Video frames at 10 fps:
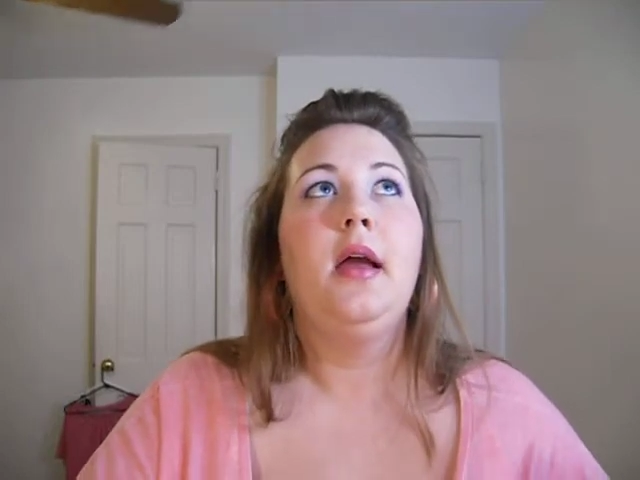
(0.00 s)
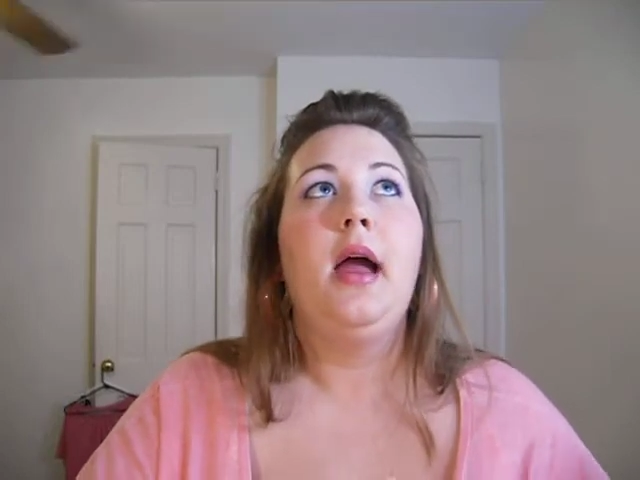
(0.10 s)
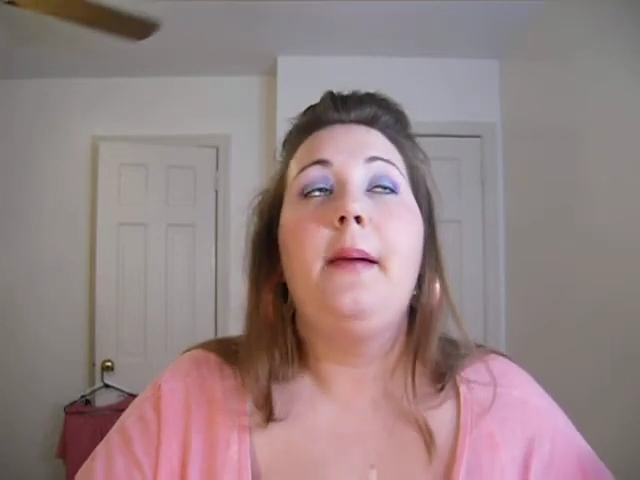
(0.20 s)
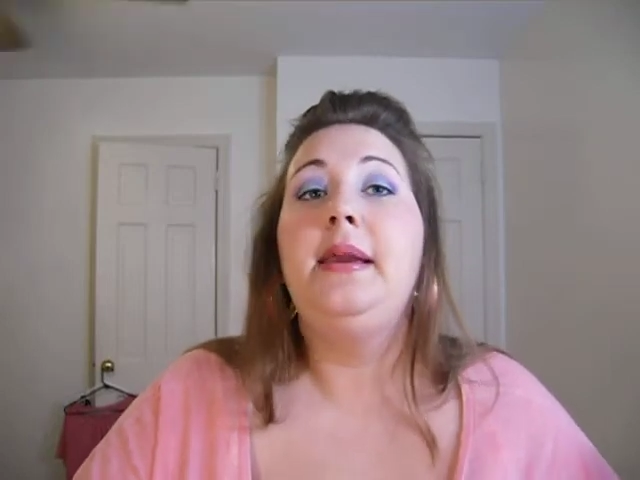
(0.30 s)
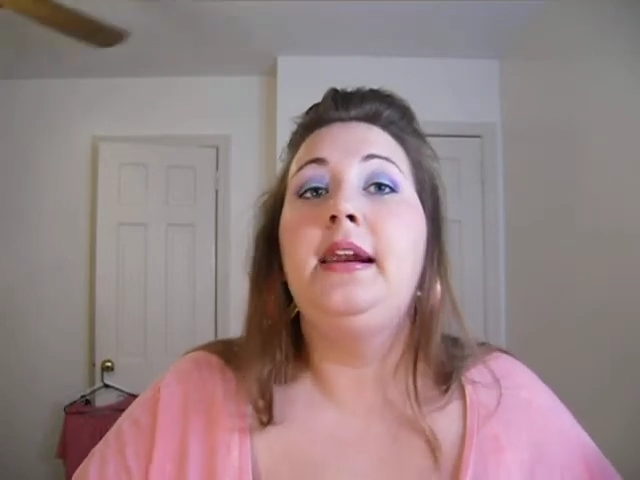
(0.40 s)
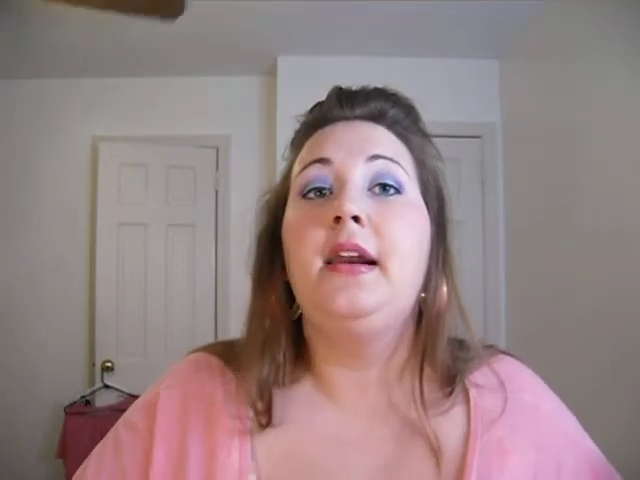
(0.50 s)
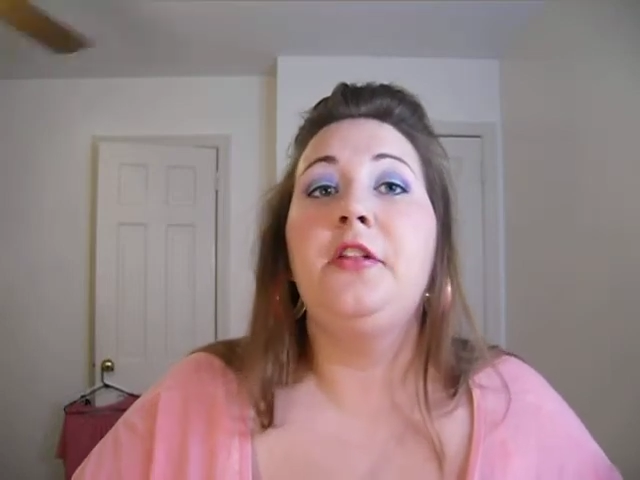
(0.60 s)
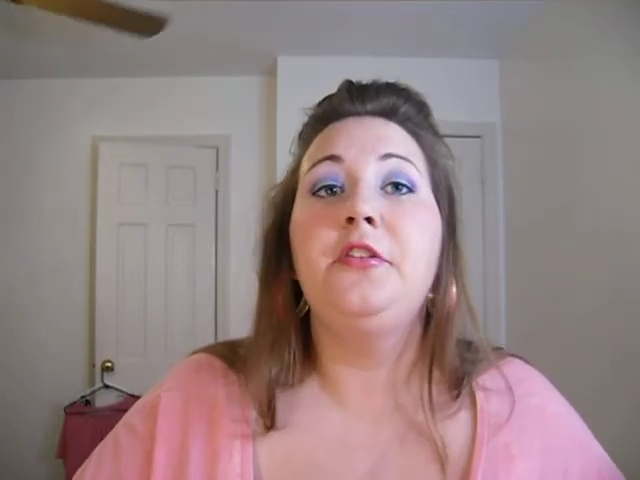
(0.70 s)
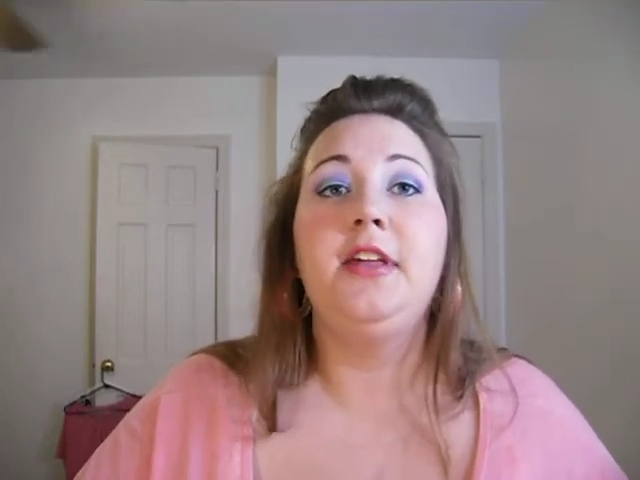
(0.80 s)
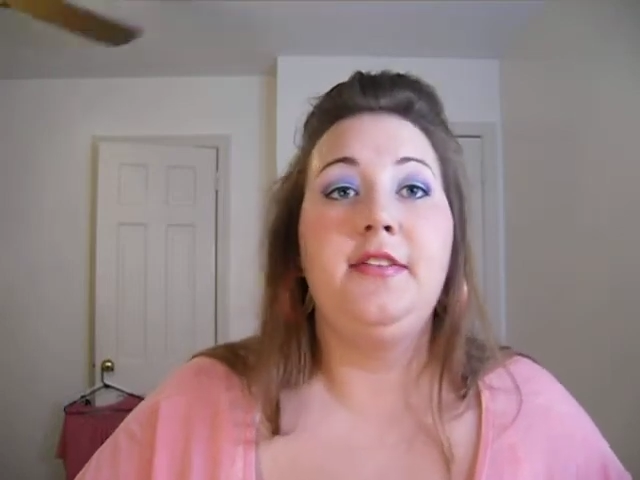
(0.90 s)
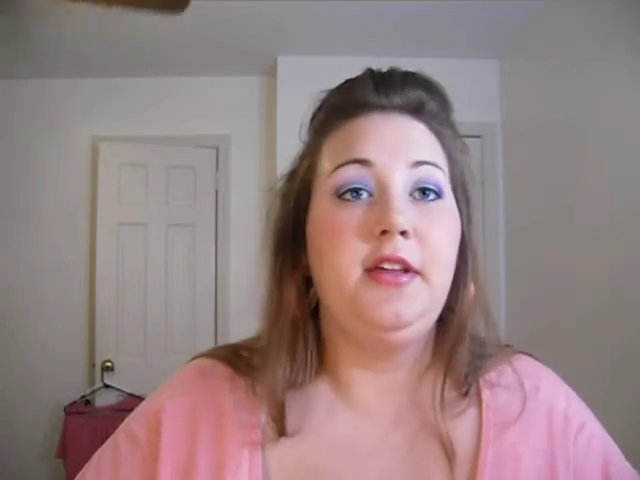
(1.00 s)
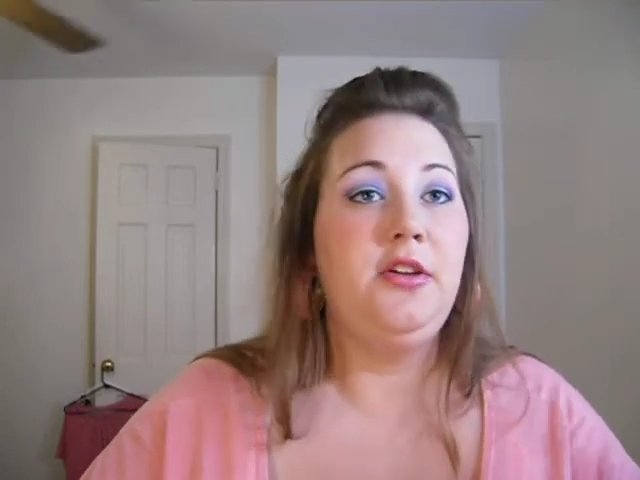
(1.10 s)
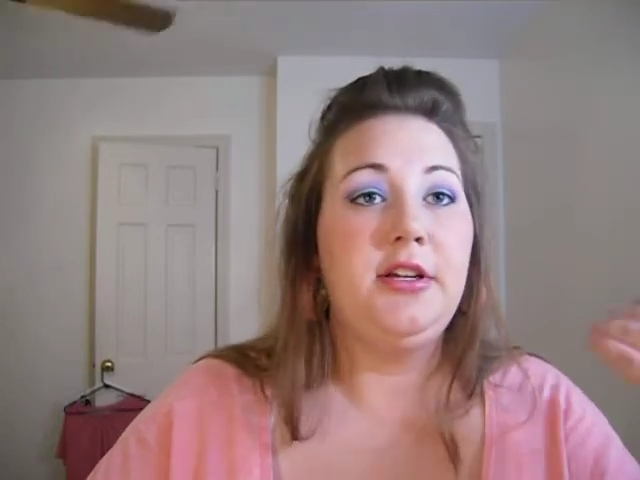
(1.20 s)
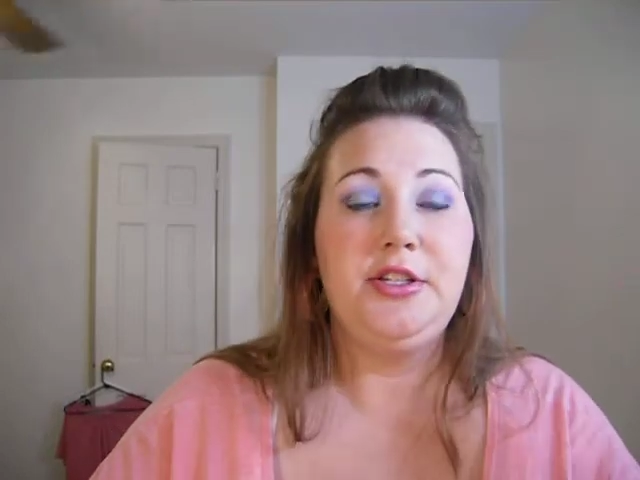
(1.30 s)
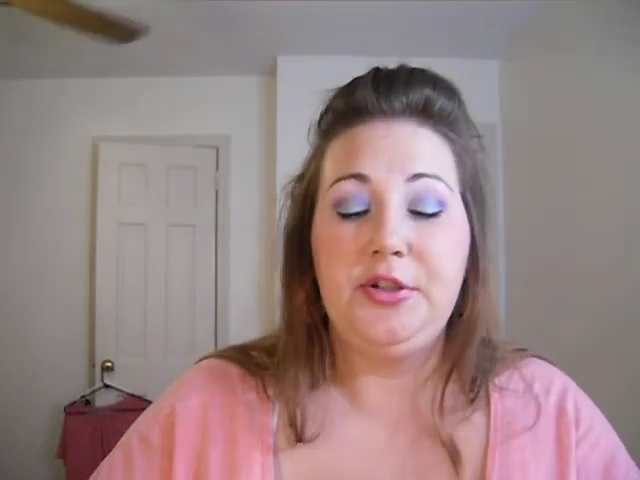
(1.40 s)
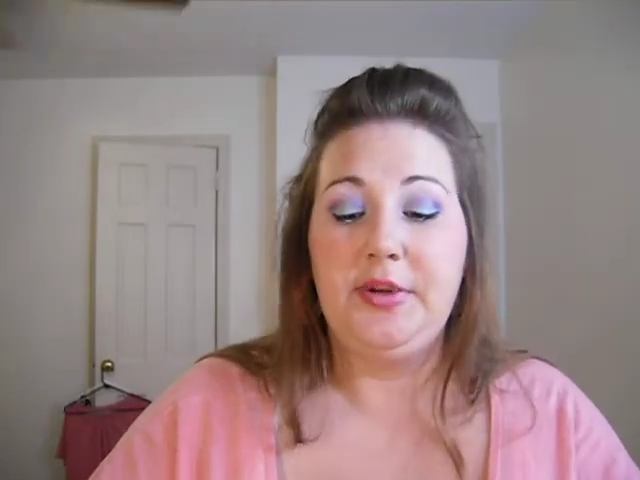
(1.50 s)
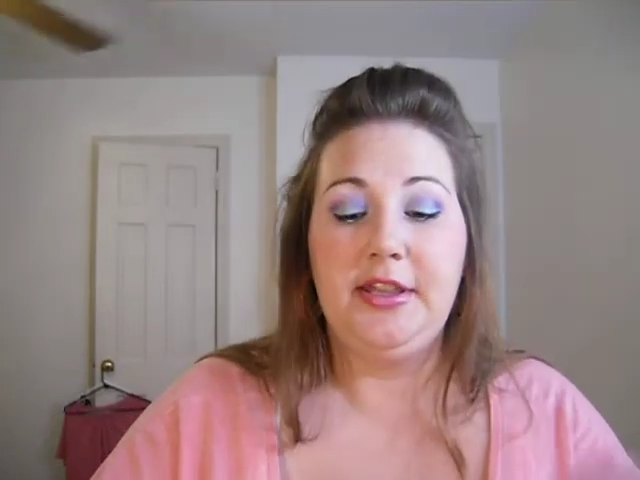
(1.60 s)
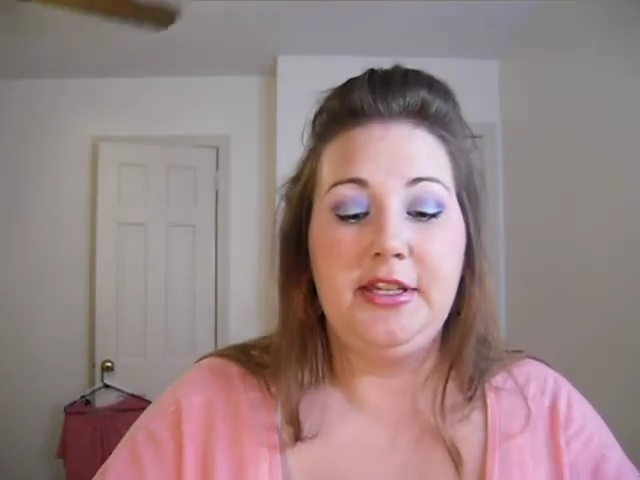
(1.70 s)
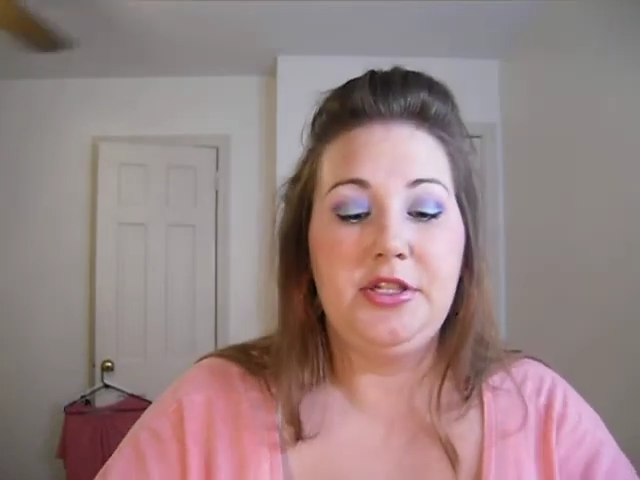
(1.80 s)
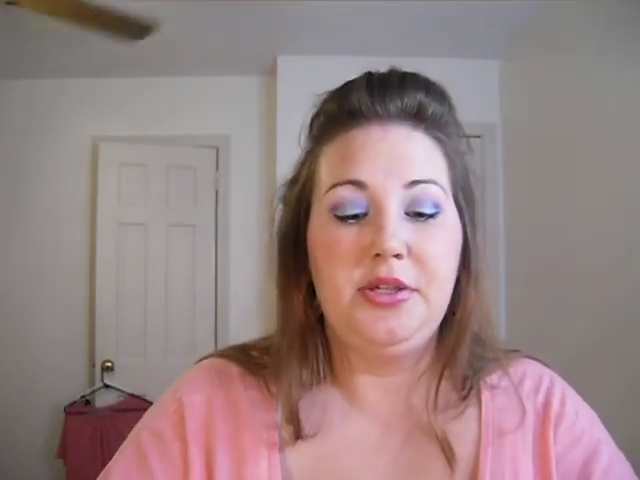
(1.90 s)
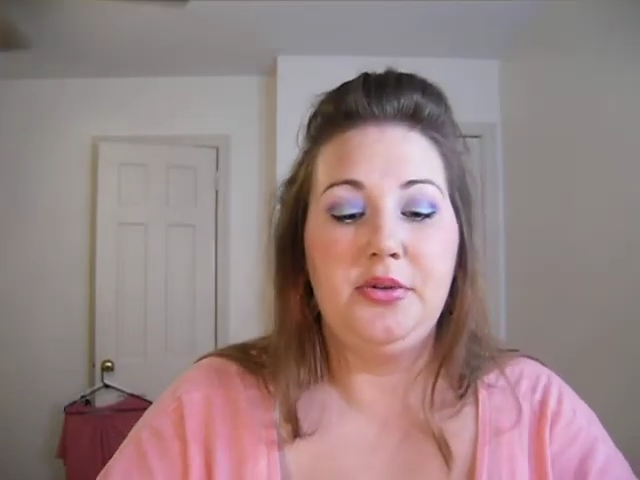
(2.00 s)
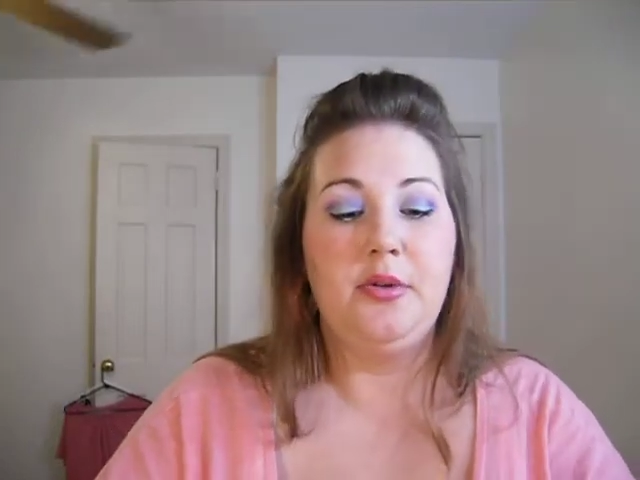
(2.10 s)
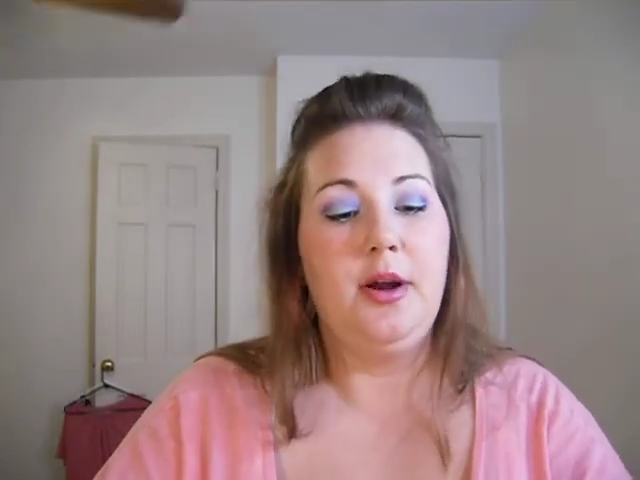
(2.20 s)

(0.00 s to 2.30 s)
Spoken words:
I mean, another thing that you could do with it too,